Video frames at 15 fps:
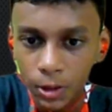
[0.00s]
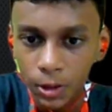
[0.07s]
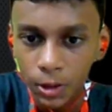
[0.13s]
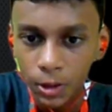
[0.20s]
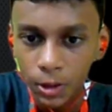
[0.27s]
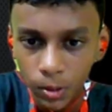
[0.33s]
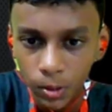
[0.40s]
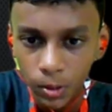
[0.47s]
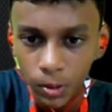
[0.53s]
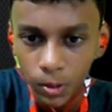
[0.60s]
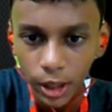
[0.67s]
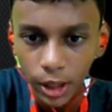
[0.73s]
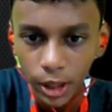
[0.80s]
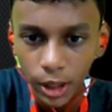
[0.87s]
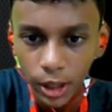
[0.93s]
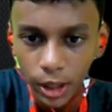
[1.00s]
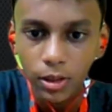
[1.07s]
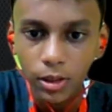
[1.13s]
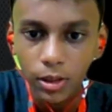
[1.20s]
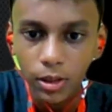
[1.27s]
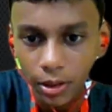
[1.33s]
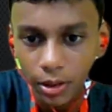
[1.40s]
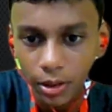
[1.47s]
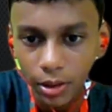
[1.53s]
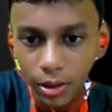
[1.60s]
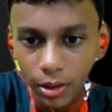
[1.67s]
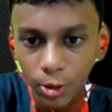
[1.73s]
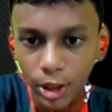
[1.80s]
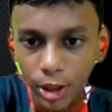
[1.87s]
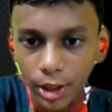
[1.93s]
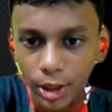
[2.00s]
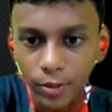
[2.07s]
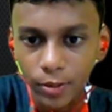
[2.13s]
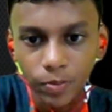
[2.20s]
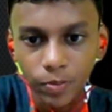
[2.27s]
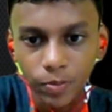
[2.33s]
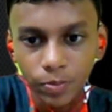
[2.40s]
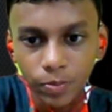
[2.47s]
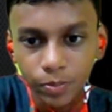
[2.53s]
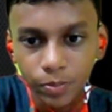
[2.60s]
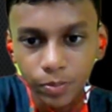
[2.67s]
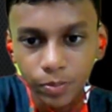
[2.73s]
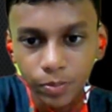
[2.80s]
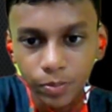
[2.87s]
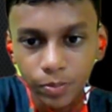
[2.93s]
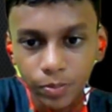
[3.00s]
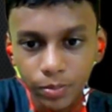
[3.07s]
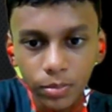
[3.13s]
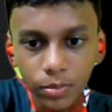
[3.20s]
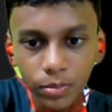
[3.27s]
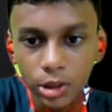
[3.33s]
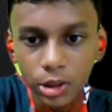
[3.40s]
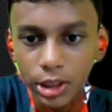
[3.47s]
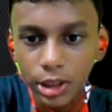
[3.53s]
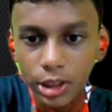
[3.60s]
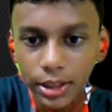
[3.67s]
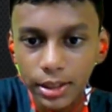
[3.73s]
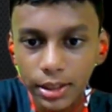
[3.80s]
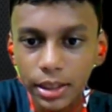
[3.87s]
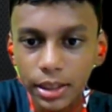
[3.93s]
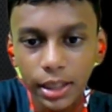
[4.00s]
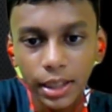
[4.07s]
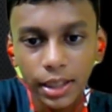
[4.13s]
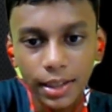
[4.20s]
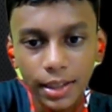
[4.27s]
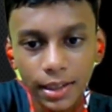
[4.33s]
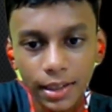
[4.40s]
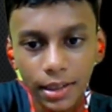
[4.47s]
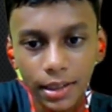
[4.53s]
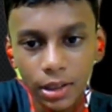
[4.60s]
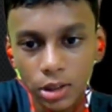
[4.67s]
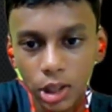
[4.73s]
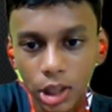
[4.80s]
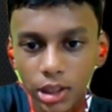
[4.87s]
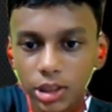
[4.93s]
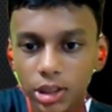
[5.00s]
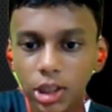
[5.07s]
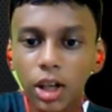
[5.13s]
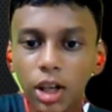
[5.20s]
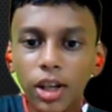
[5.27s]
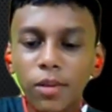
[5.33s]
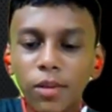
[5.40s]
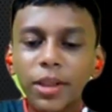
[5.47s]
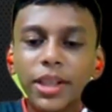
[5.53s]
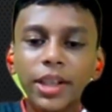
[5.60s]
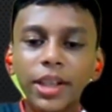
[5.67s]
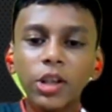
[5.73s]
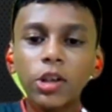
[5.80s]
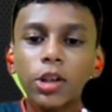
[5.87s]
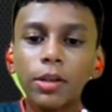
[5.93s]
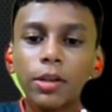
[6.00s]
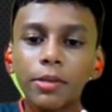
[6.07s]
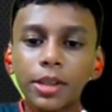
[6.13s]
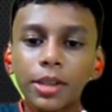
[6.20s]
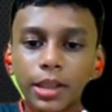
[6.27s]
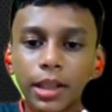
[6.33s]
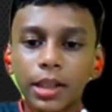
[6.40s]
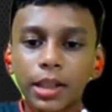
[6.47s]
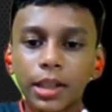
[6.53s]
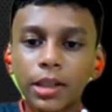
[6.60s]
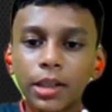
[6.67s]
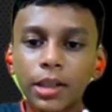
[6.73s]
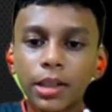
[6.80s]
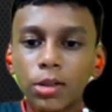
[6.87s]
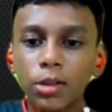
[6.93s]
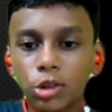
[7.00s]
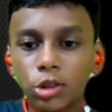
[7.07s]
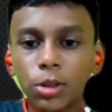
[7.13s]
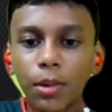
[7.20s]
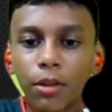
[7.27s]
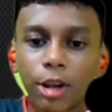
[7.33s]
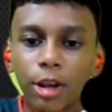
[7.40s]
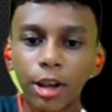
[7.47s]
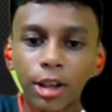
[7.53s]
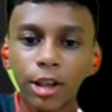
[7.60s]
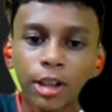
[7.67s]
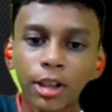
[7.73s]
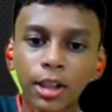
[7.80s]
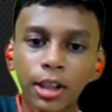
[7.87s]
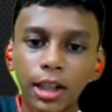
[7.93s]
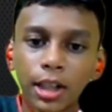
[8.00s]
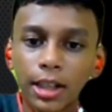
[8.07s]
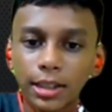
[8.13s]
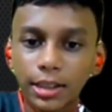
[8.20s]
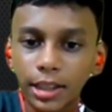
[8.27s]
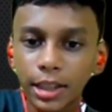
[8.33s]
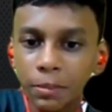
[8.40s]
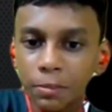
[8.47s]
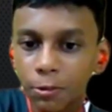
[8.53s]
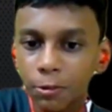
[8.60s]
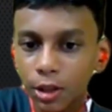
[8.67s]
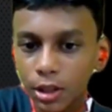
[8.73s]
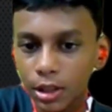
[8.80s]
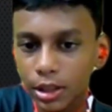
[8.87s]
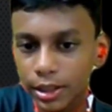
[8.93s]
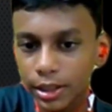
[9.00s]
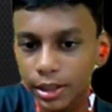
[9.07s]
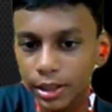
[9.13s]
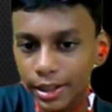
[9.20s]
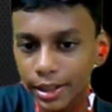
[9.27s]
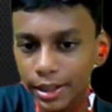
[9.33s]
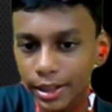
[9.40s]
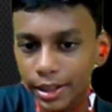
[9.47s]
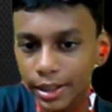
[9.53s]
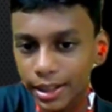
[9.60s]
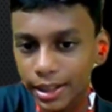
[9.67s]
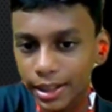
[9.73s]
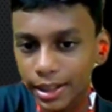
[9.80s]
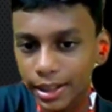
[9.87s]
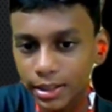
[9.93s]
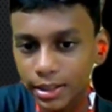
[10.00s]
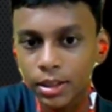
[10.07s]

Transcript: 5, power of 5. So as you can see here, the stoichiometric coefficient goes to the power and same for the reactant side.